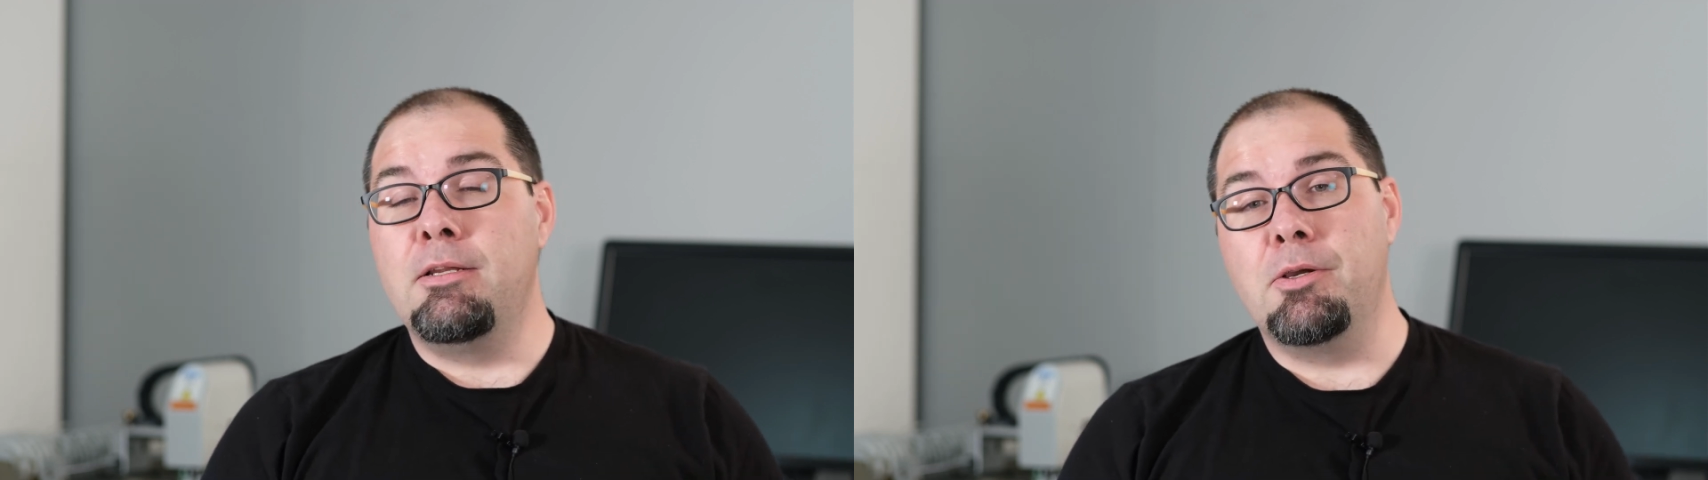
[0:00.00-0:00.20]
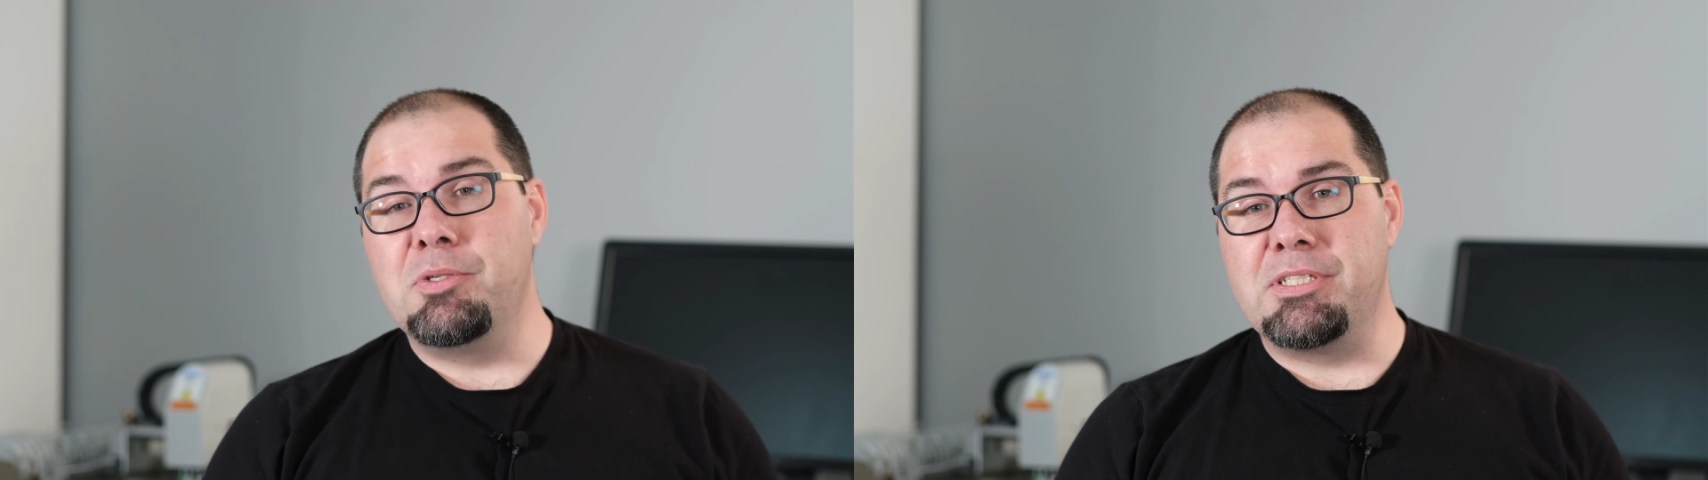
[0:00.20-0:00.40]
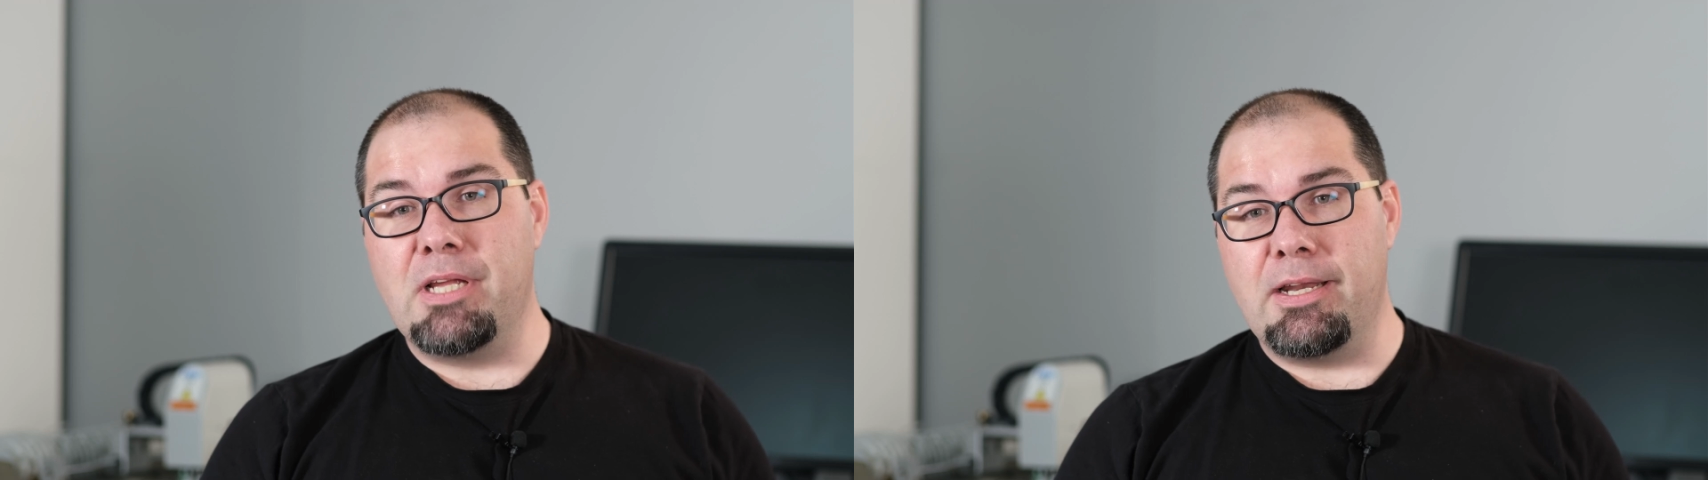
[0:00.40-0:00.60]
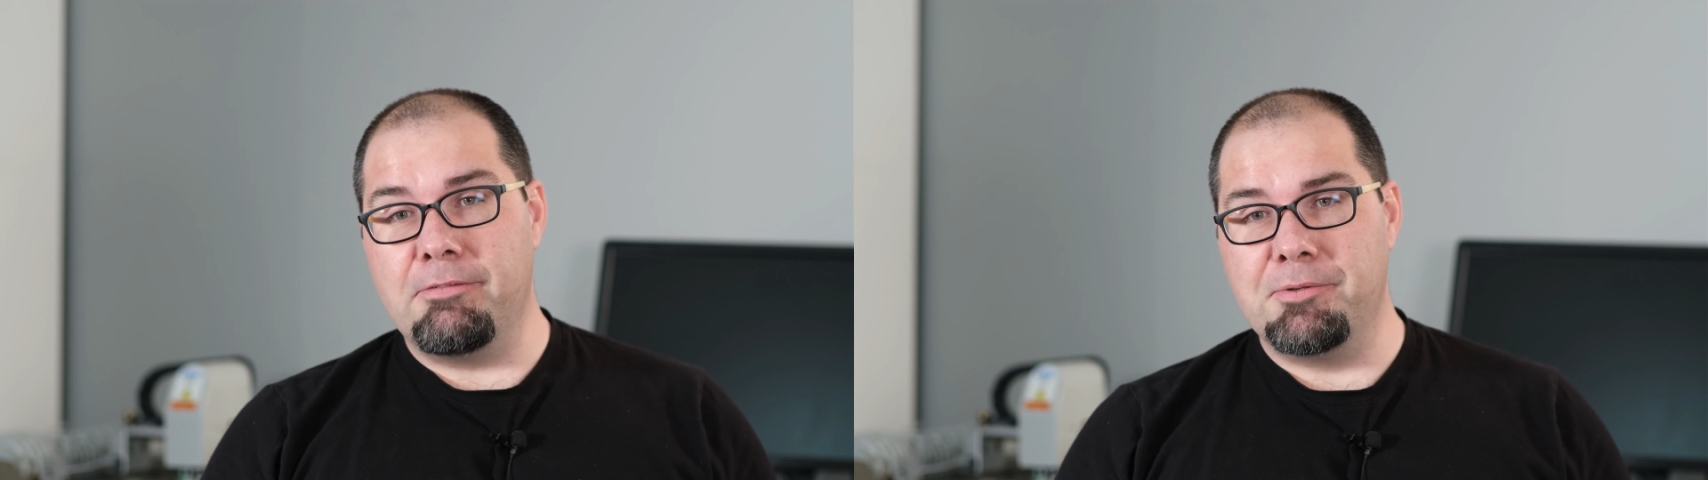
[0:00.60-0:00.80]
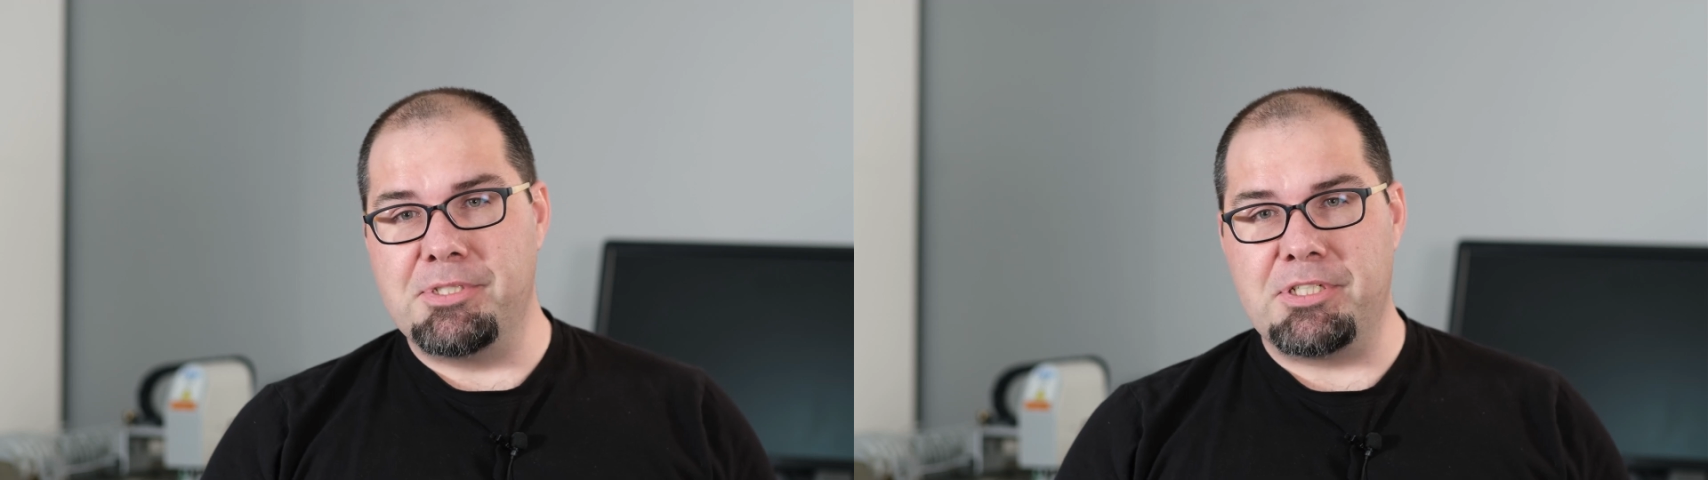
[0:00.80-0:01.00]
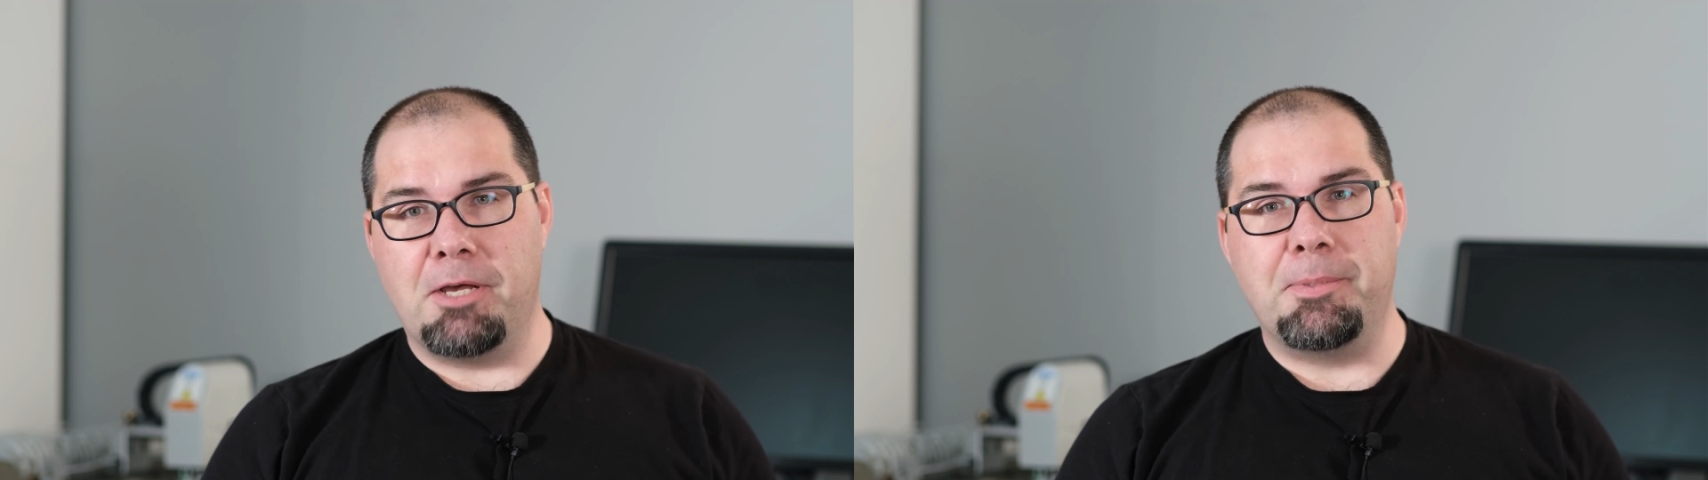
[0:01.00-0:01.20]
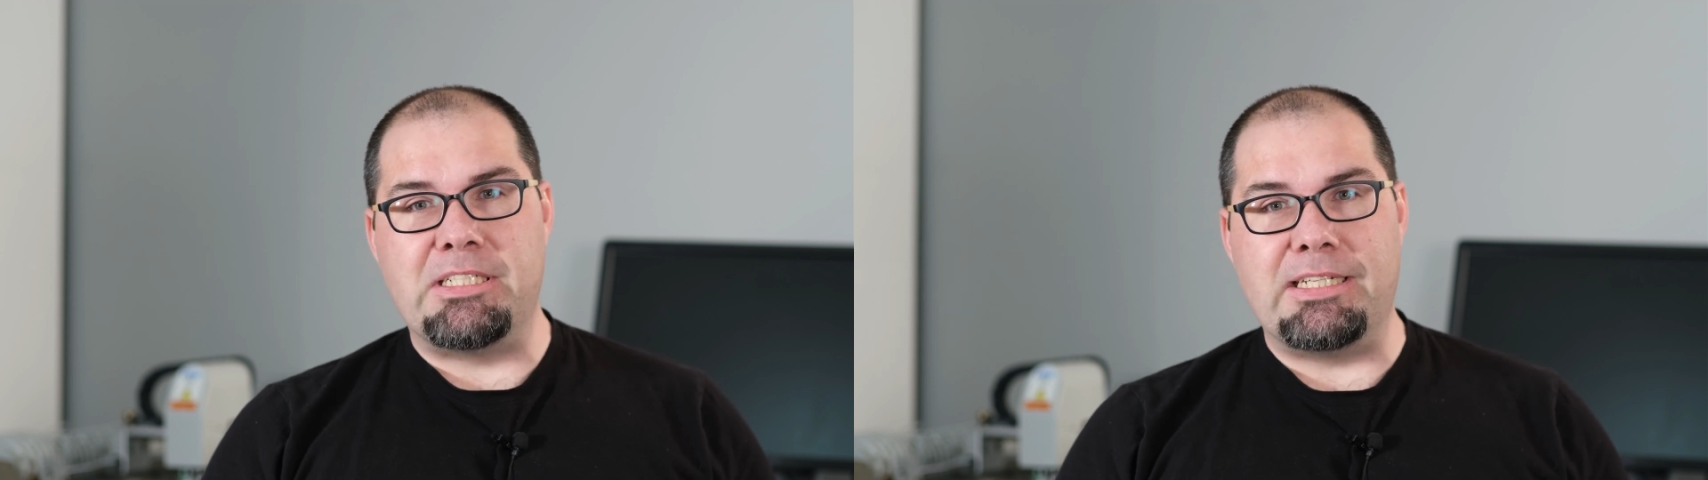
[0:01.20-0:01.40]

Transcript: No, it's not everyone's cup of